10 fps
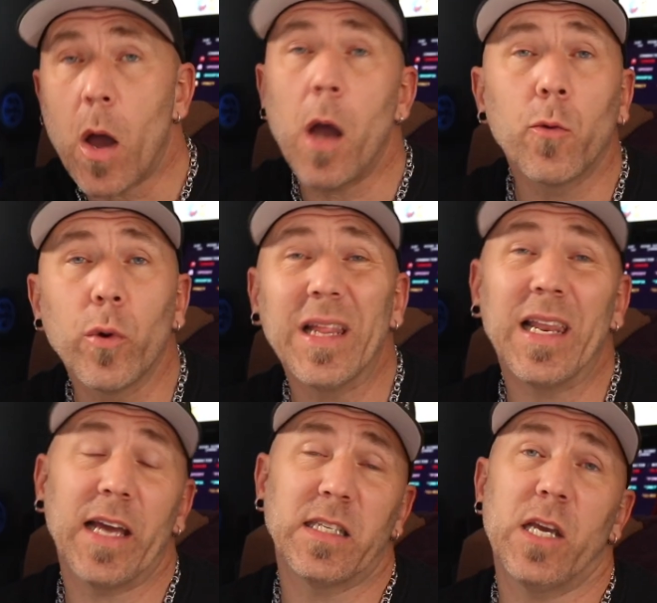Now, I'd really
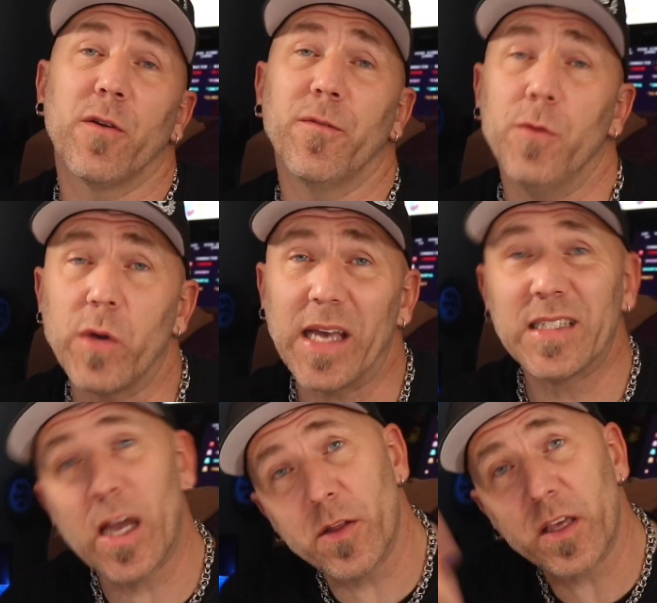like to hear from you guys
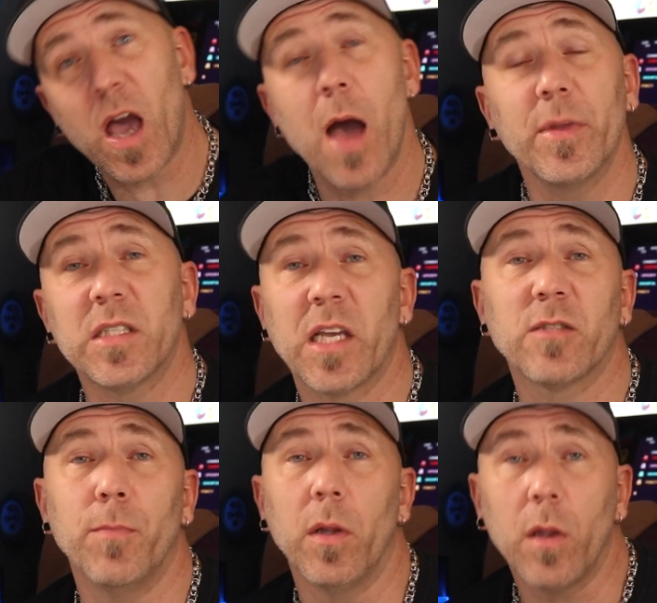down in the comments
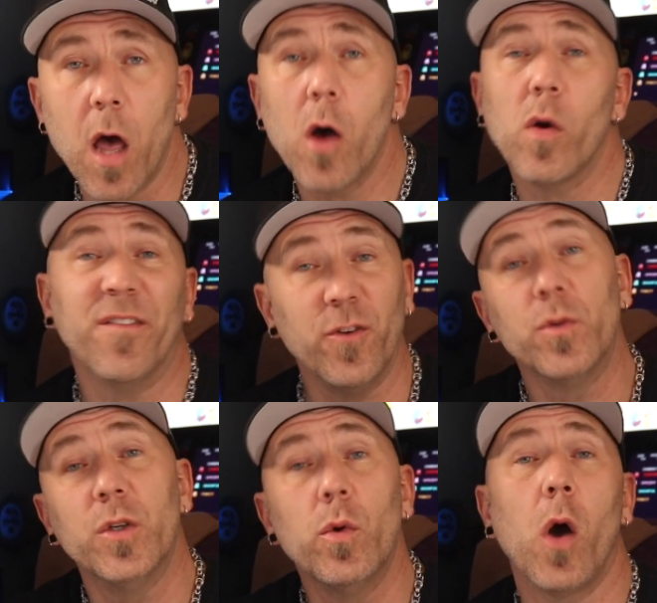section below. If you
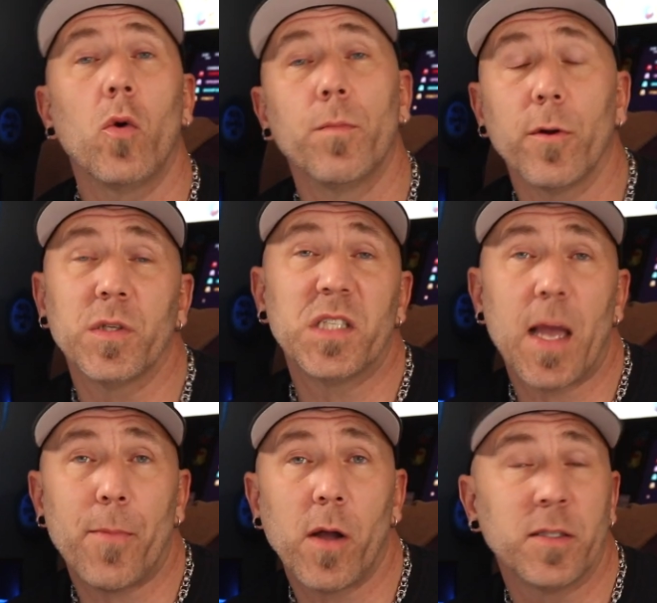do own Burton
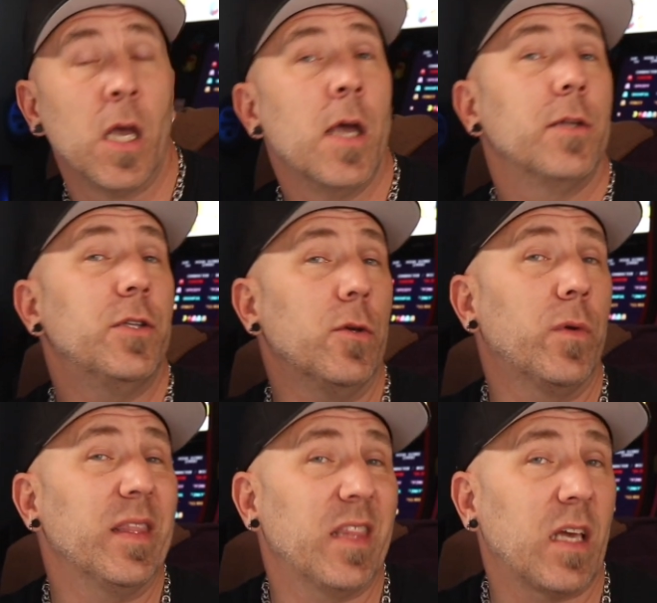Step-Ons, do you get